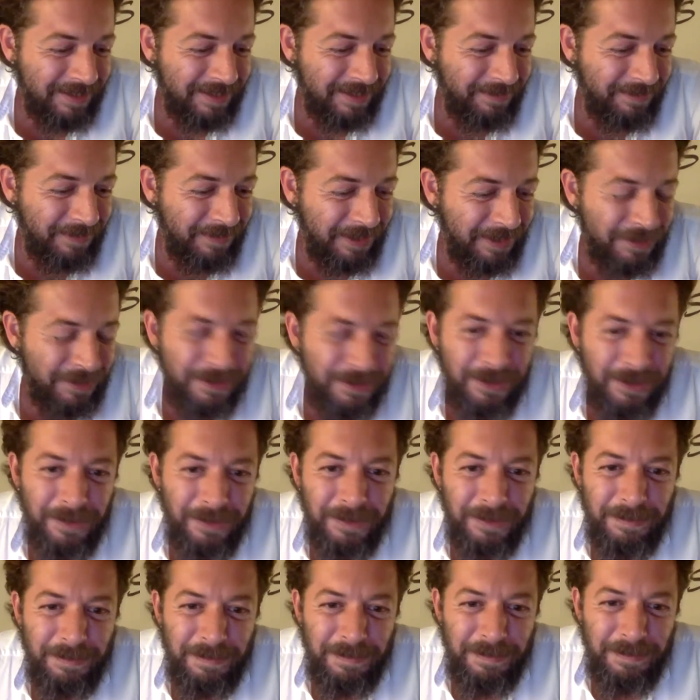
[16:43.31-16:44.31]
If there's
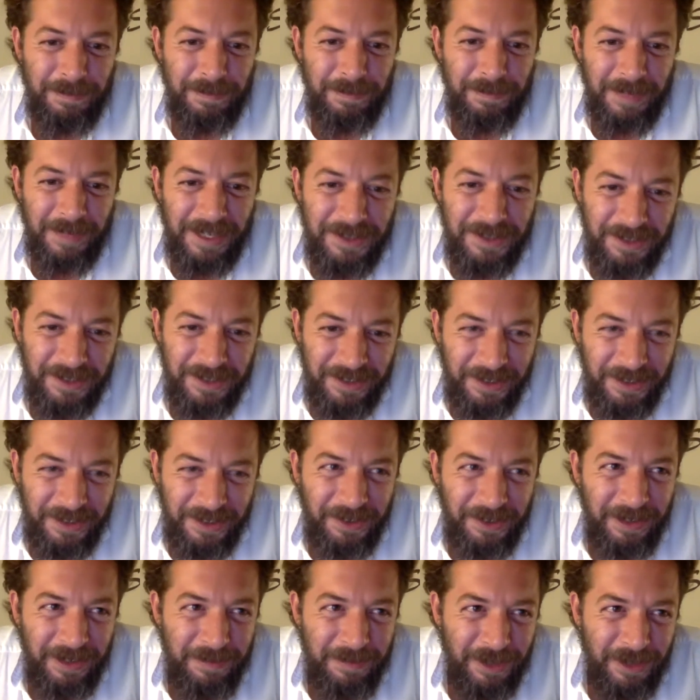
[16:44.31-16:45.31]
no pleasure in the
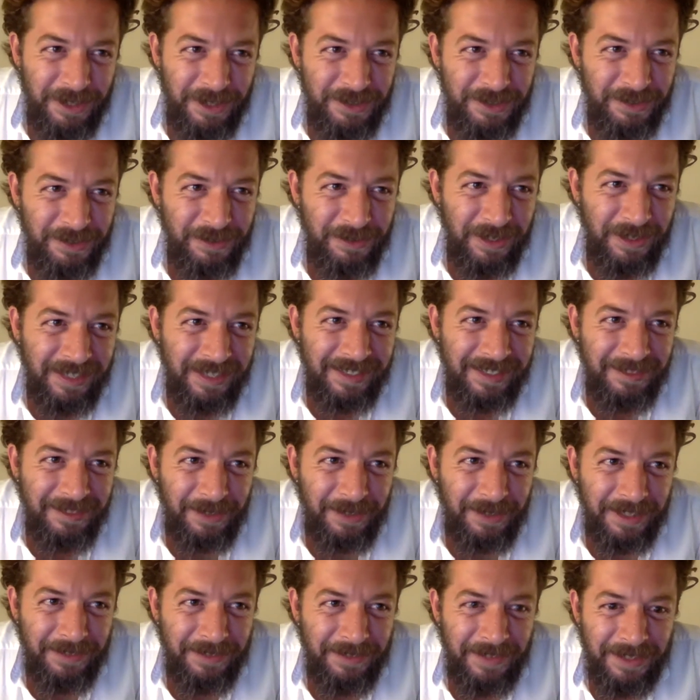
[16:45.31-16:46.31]
collaboration, why
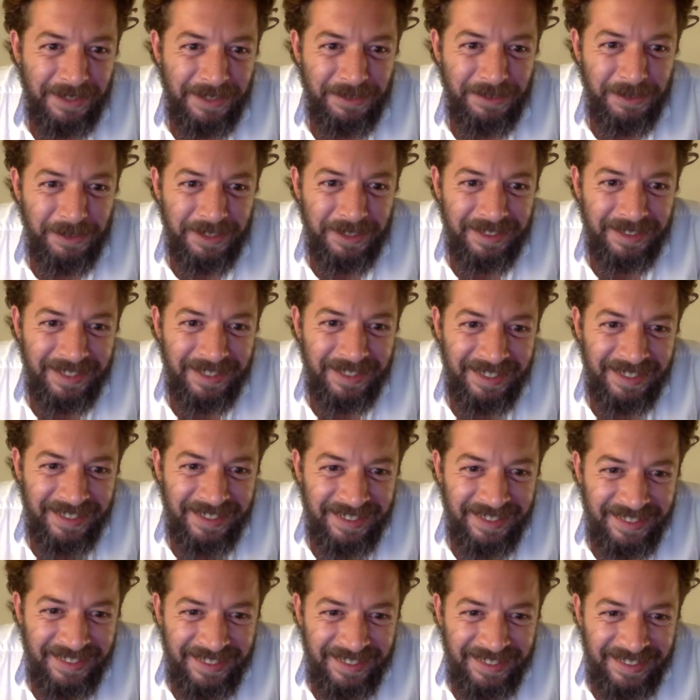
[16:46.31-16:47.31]
the fuck do it?
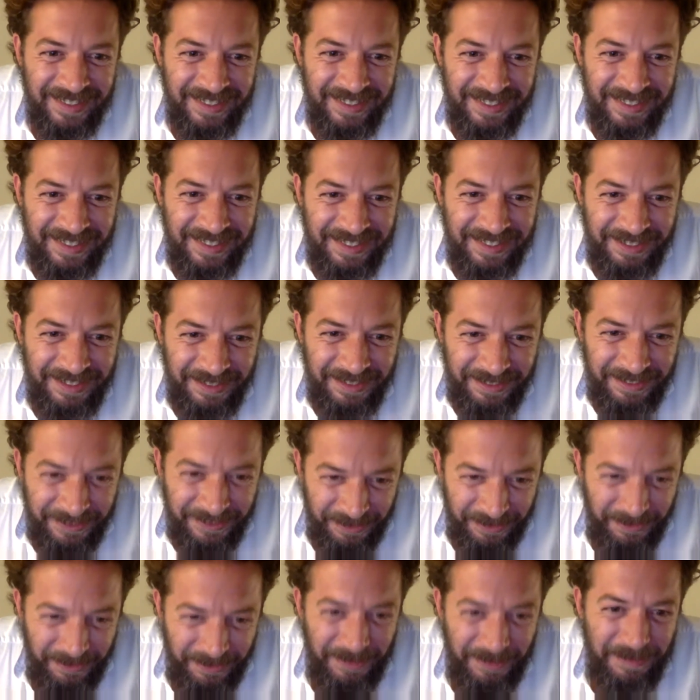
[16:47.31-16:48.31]
You
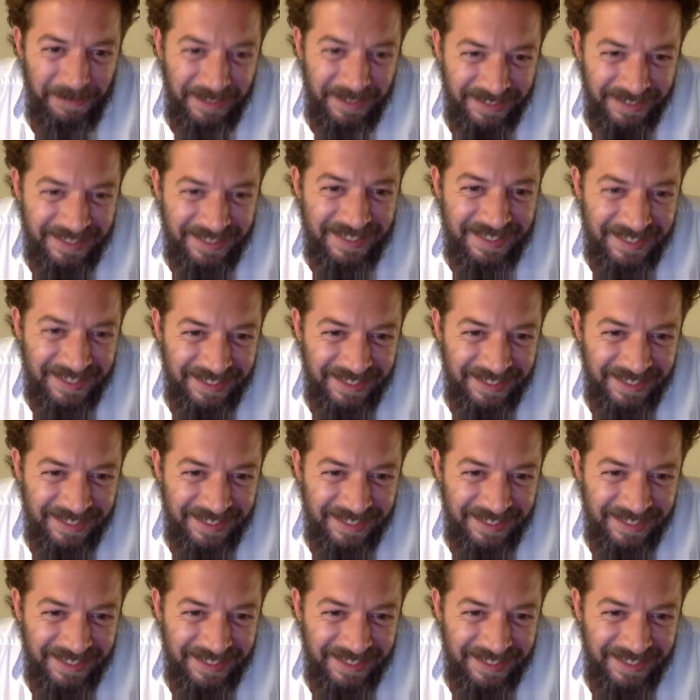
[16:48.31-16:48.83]
know what I mean? It's